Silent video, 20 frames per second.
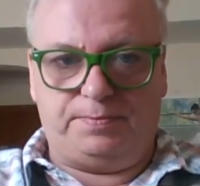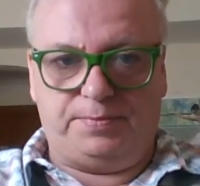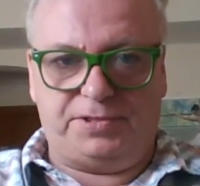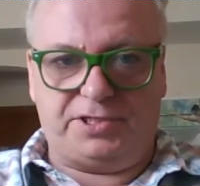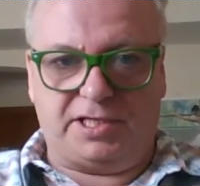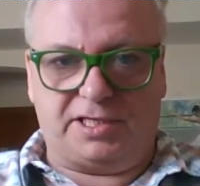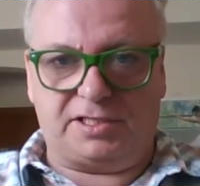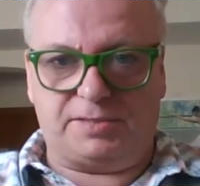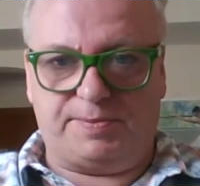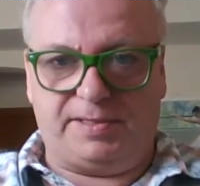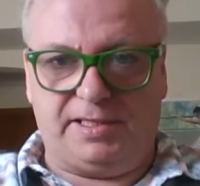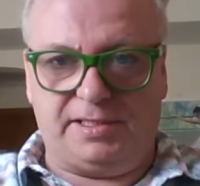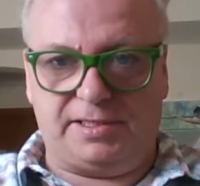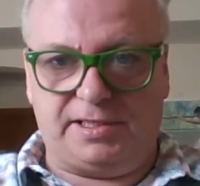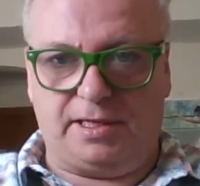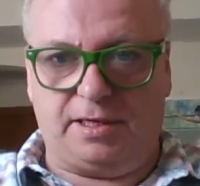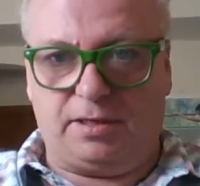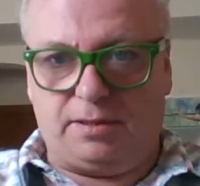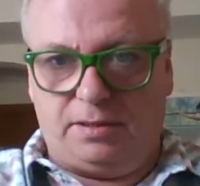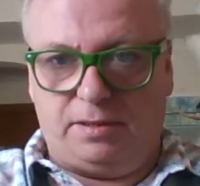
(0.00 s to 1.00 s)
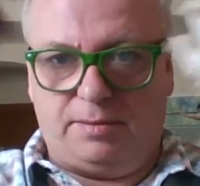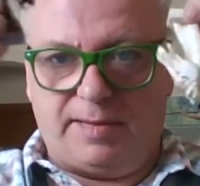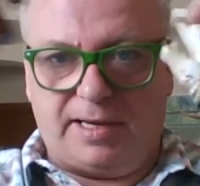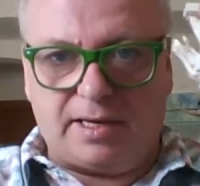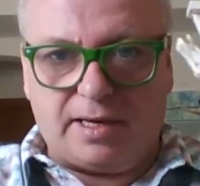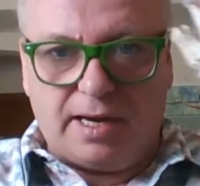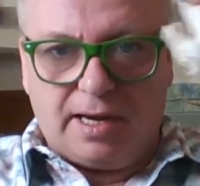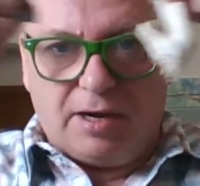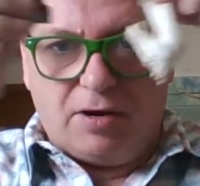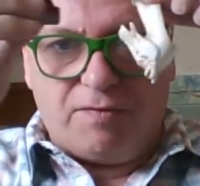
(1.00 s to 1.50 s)
chess piece here, no
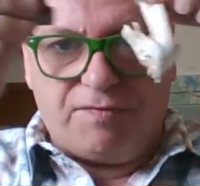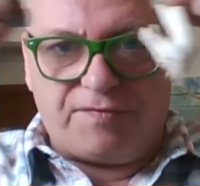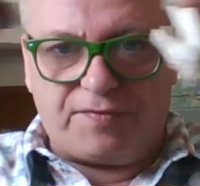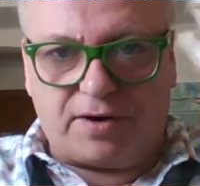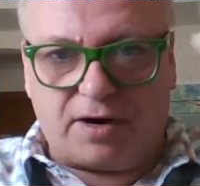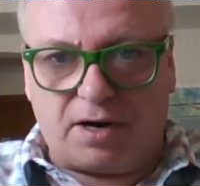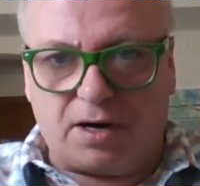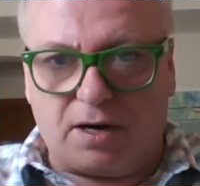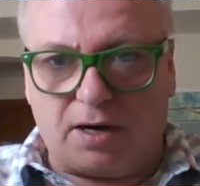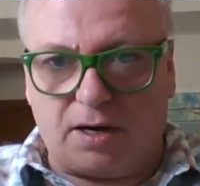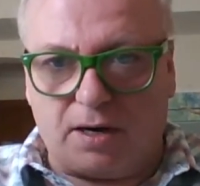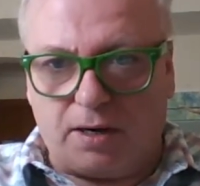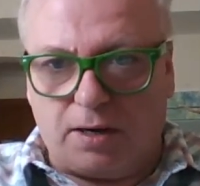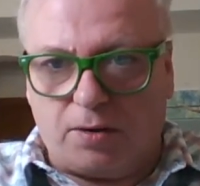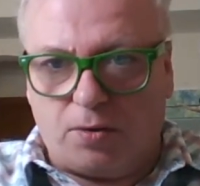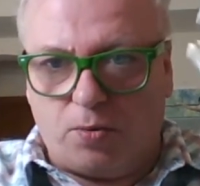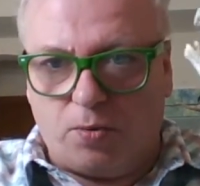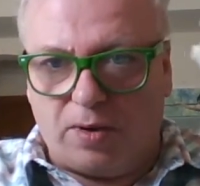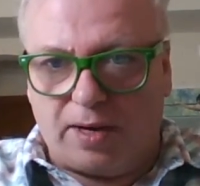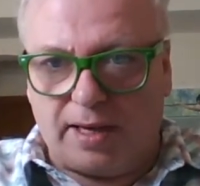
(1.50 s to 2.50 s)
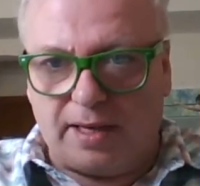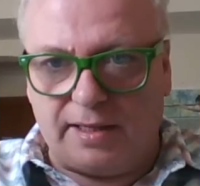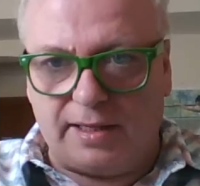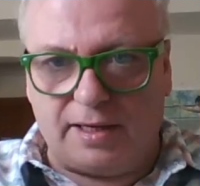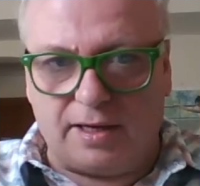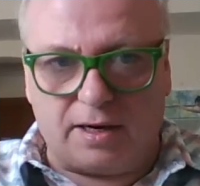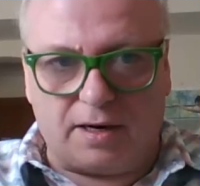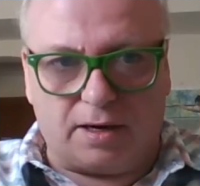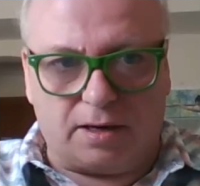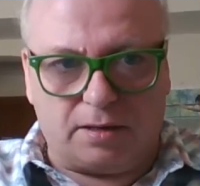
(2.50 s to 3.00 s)
matter how far away
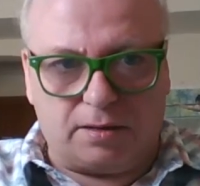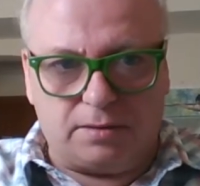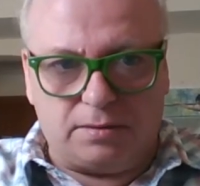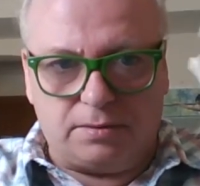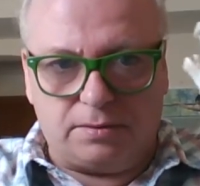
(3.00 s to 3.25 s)
they are,